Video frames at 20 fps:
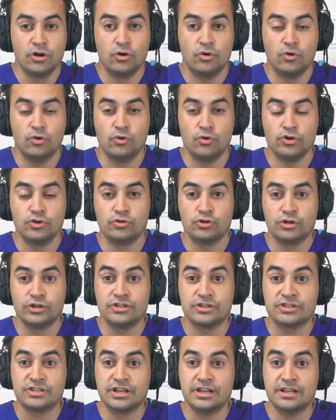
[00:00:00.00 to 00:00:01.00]
or you're
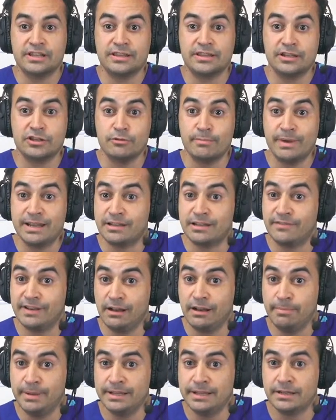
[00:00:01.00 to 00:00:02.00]
concerned that you may
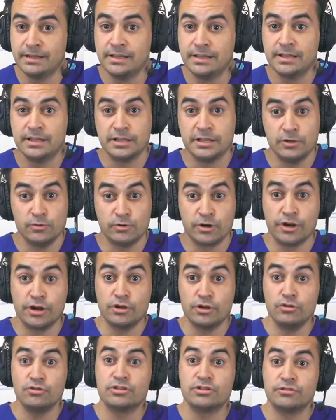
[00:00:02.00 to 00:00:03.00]
develop it, you want to know
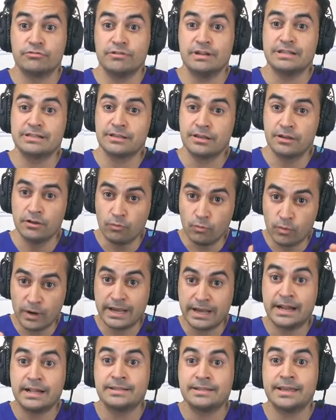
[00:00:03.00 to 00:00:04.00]
who's at risk, we're
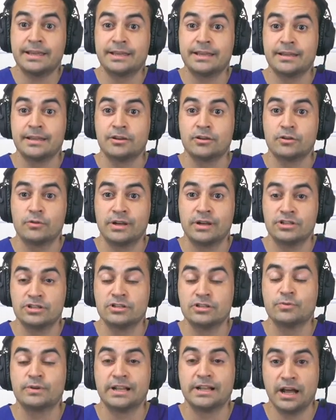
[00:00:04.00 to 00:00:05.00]
going to take
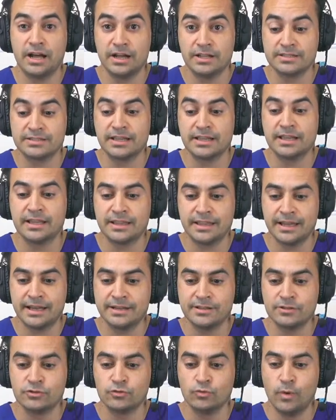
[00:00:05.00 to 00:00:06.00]
questions, we're going to answer that
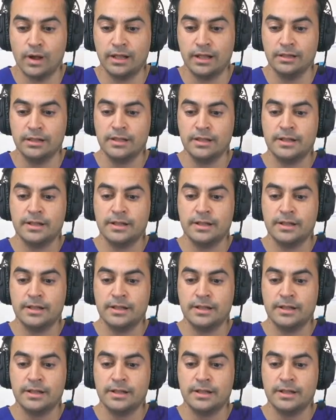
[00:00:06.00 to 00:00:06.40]
as well.